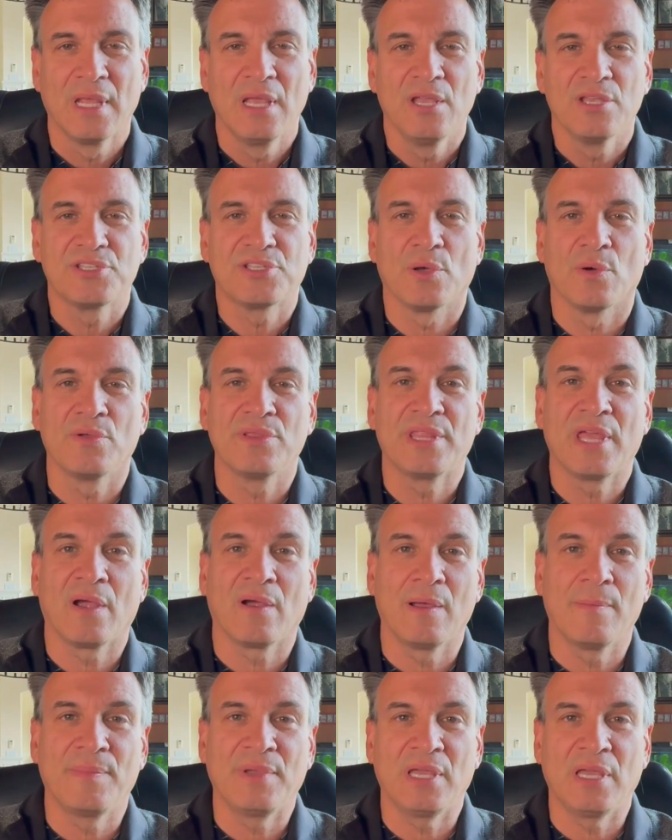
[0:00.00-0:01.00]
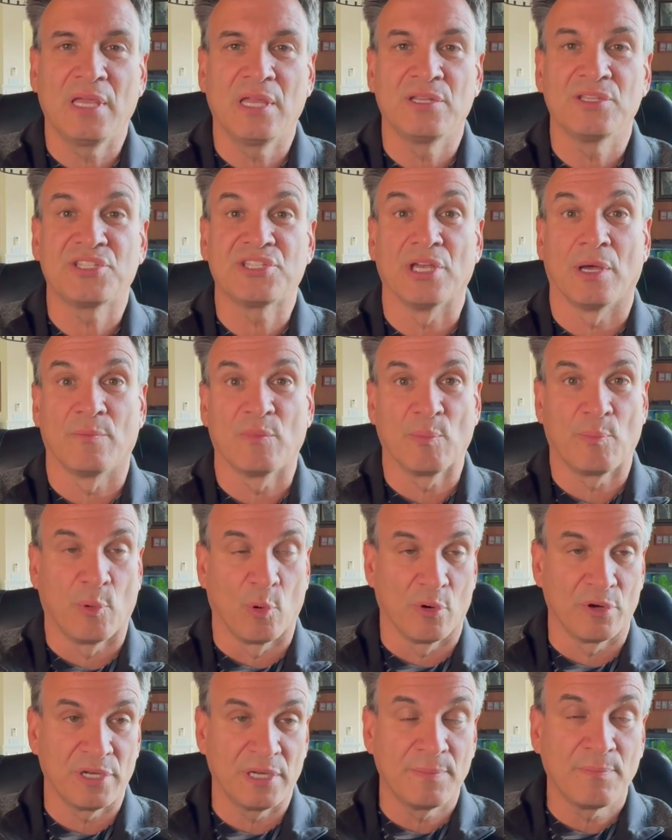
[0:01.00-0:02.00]
So there have been some
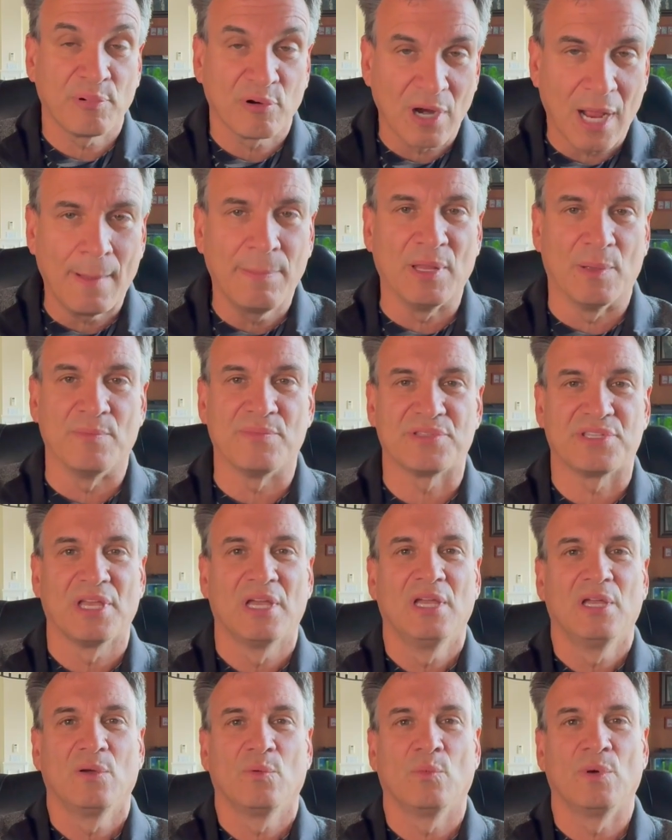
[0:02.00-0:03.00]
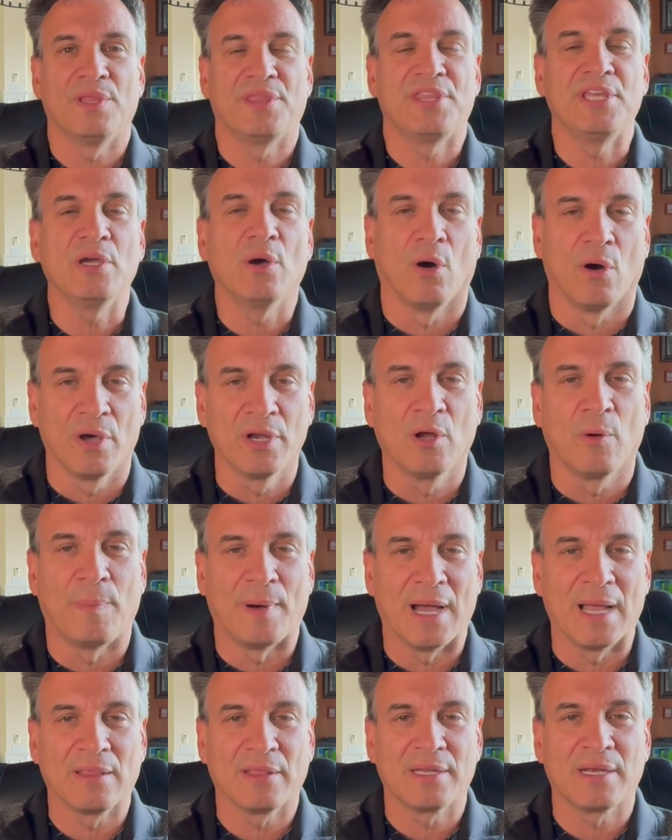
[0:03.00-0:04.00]
reported problems with the
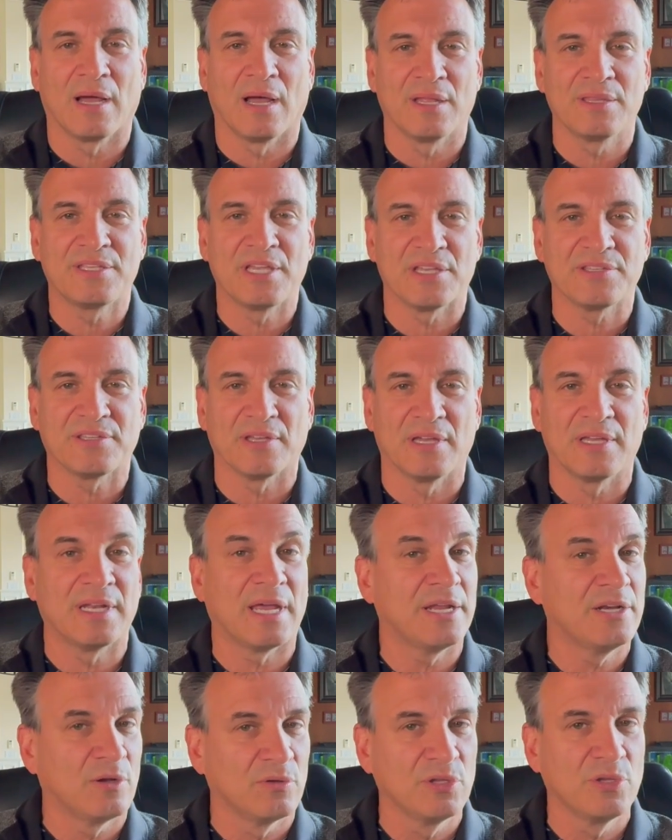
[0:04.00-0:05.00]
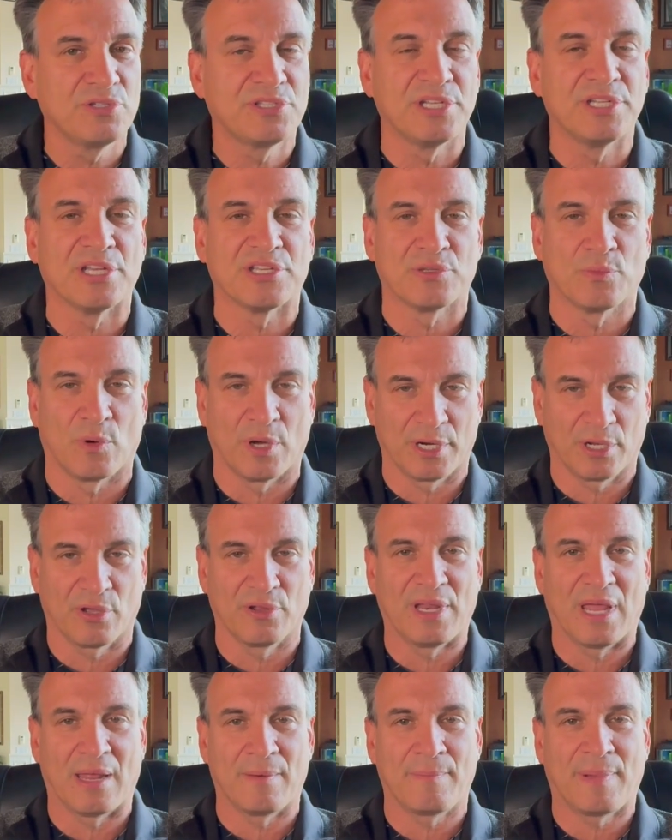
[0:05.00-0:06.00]
autopilot on Tesla, and I know Lucid doesn't want to go
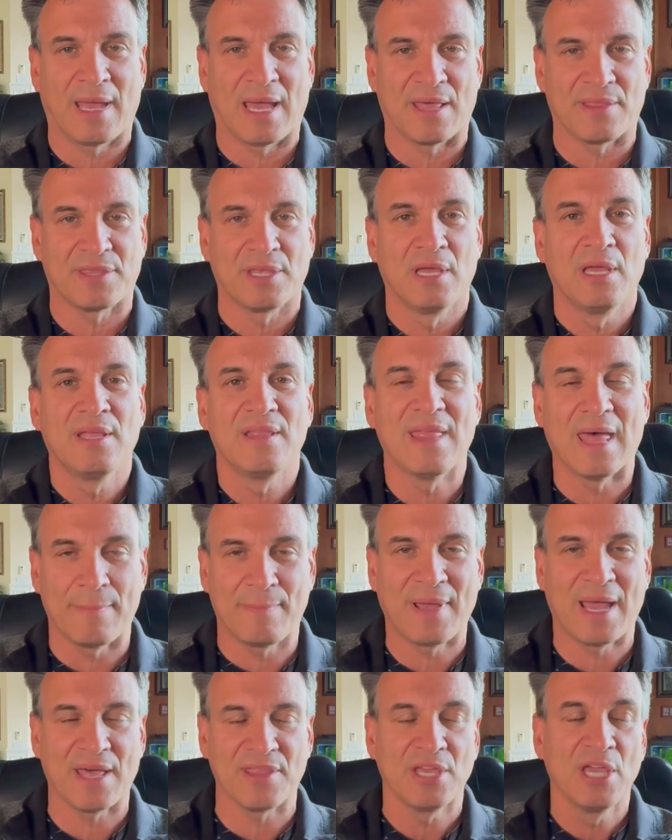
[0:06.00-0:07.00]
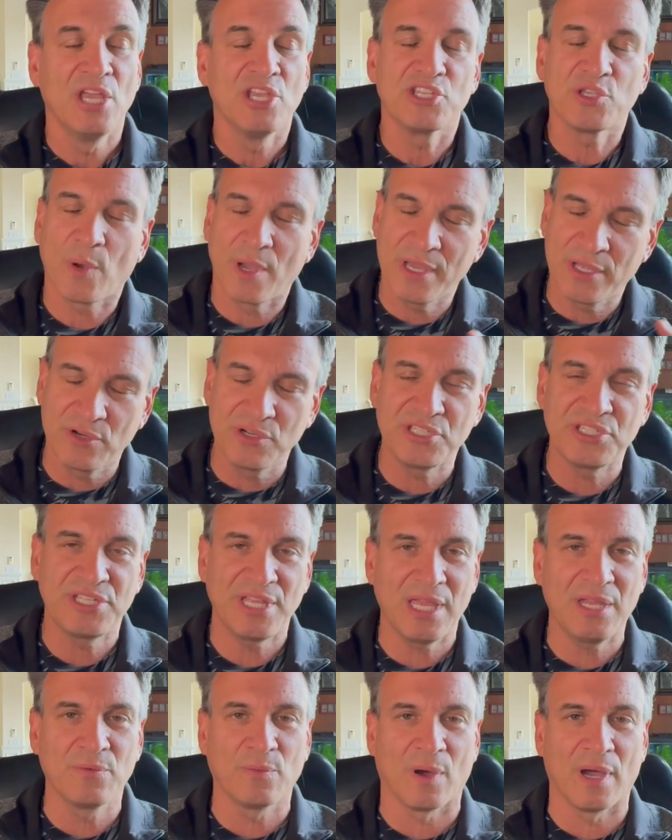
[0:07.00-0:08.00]
down that path. So I
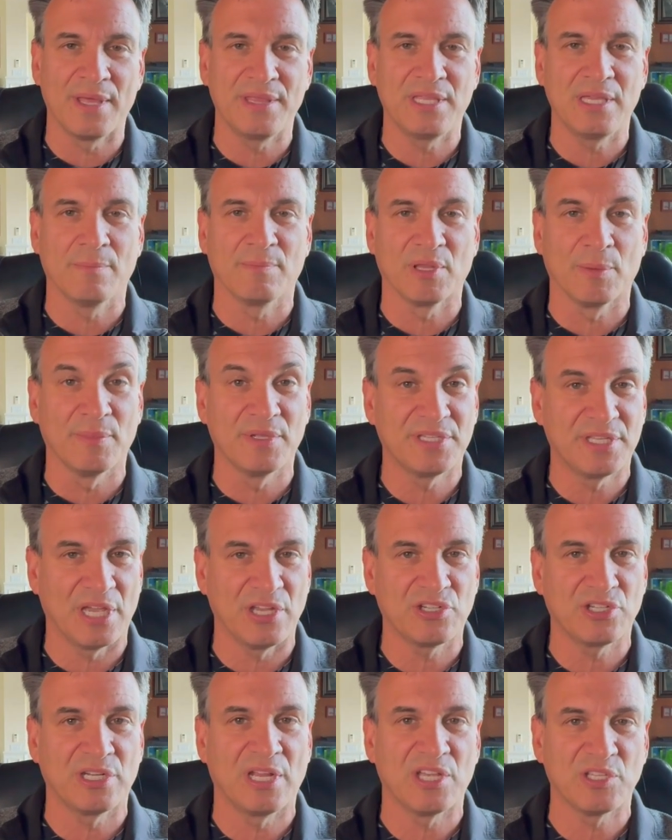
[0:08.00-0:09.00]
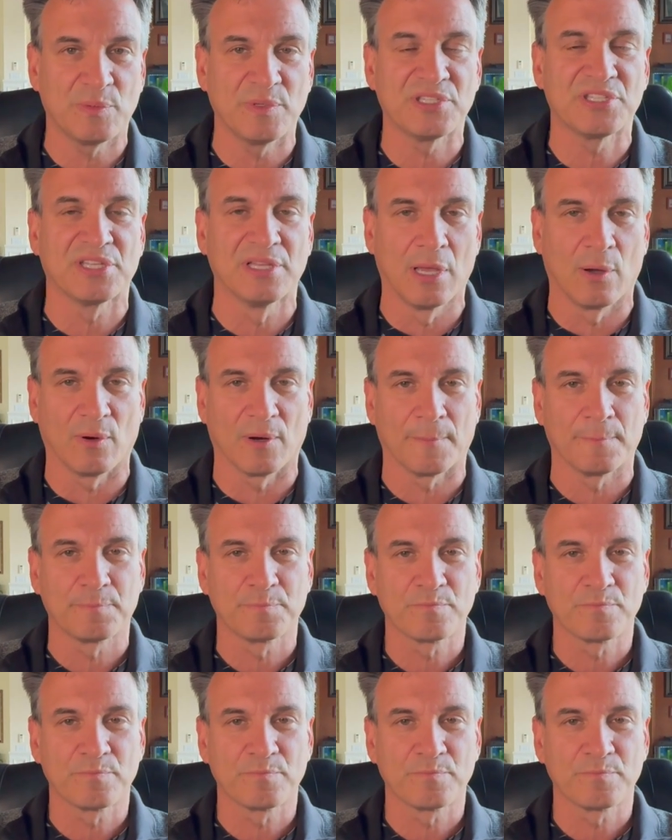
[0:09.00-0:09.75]
understand why the implementation has been slower.